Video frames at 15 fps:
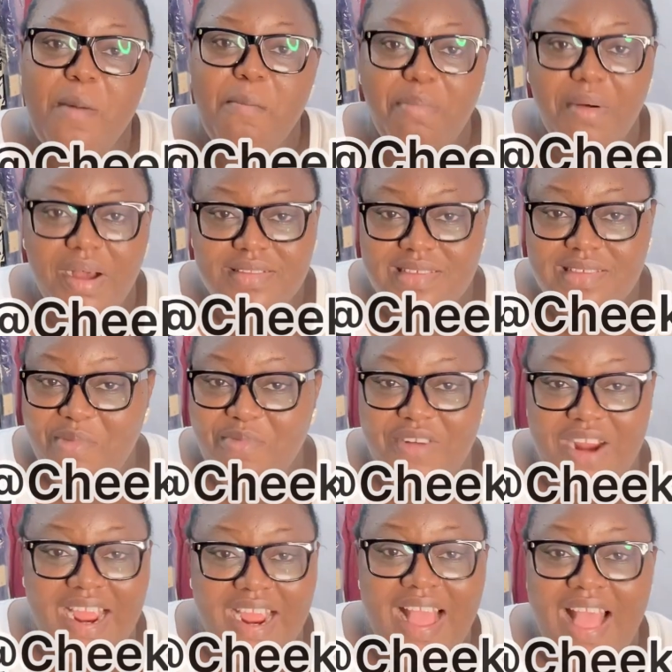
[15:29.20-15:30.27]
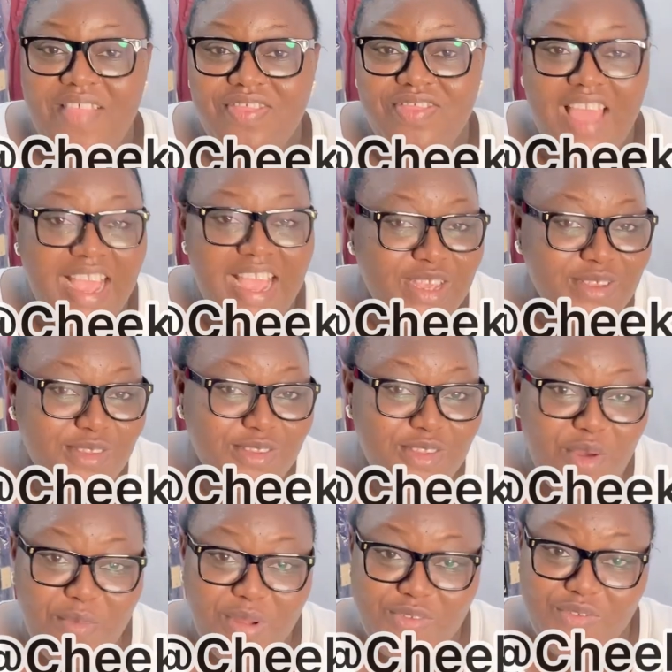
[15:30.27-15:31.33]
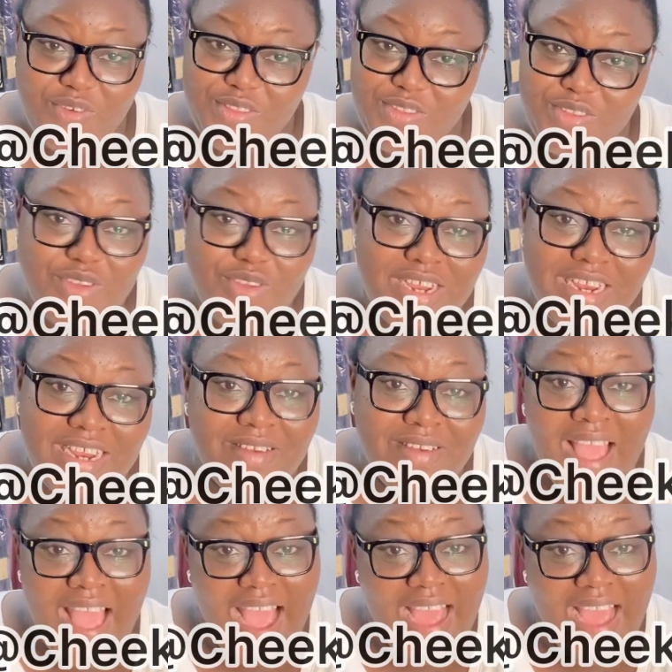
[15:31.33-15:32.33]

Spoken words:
bottom right. Thank you so much for tuning in.